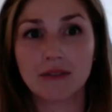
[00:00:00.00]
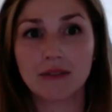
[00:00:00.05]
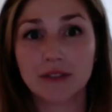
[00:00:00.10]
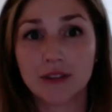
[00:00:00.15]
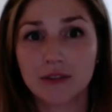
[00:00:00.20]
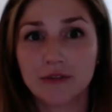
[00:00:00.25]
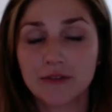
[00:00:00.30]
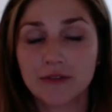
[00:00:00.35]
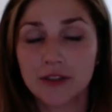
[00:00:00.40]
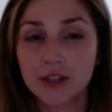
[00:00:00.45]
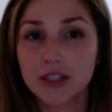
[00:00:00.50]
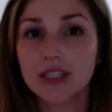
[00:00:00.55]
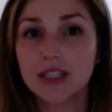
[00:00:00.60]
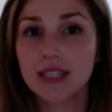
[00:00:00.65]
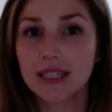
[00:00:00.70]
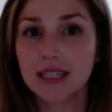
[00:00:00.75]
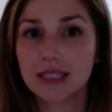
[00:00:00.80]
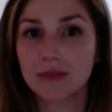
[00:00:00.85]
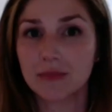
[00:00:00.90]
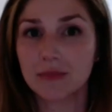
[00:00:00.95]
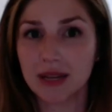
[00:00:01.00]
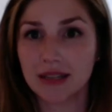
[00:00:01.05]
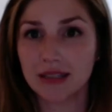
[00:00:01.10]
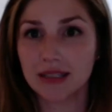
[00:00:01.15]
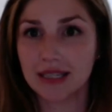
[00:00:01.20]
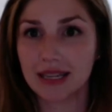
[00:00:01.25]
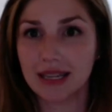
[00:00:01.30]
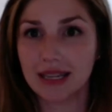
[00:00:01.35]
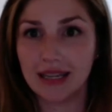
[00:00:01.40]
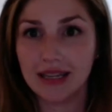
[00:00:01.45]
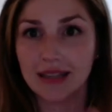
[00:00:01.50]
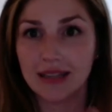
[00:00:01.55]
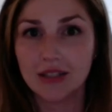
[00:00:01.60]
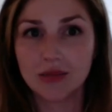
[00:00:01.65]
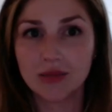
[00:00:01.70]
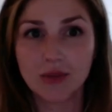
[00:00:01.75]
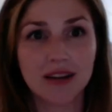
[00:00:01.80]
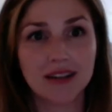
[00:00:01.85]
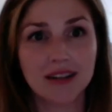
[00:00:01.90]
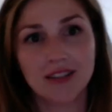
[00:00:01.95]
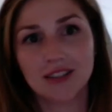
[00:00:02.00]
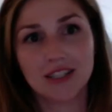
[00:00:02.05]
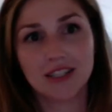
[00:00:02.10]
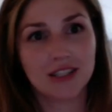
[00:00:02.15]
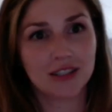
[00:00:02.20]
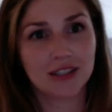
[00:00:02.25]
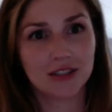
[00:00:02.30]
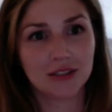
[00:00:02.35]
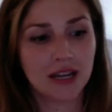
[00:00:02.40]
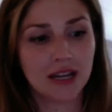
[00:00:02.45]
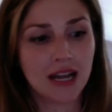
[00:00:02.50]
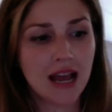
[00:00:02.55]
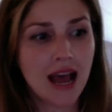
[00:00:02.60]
For the first 6 months in S.W.A.T Institute,